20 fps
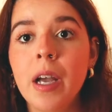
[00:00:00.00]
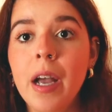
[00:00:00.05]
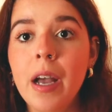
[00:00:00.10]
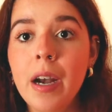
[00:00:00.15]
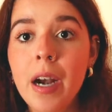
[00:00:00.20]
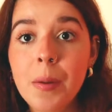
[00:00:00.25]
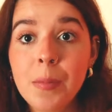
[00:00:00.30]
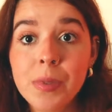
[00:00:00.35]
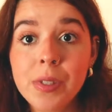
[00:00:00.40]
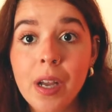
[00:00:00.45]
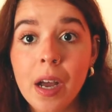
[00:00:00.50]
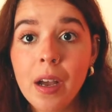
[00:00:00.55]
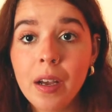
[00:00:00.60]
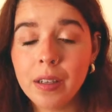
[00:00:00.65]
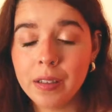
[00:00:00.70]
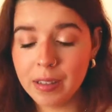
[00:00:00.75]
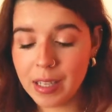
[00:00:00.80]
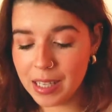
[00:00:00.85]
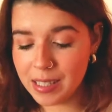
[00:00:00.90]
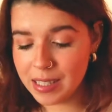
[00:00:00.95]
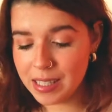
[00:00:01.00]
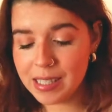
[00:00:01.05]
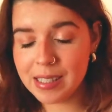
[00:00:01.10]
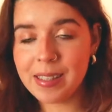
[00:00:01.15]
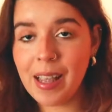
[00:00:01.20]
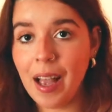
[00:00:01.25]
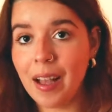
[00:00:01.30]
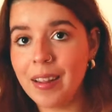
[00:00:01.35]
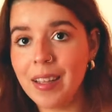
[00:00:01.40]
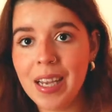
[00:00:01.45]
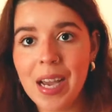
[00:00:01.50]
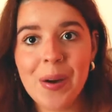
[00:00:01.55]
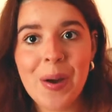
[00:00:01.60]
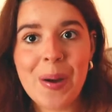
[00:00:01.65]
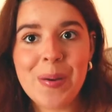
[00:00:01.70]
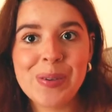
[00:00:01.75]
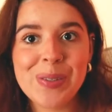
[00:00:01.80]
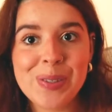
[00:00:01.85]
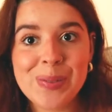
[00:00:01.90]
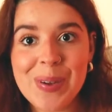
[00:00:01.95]
And I'm done. That's exactly how
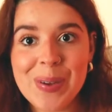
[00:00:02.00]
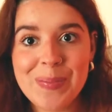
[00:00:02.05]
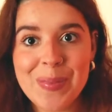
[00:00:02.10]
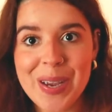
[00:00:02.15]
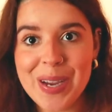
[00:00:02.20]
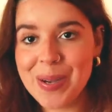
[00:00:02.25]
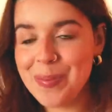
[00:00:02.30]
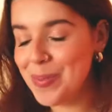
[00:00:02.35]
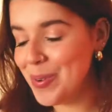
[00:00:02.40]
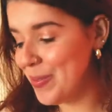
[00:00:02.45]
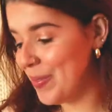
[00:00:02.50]
I would do my makeup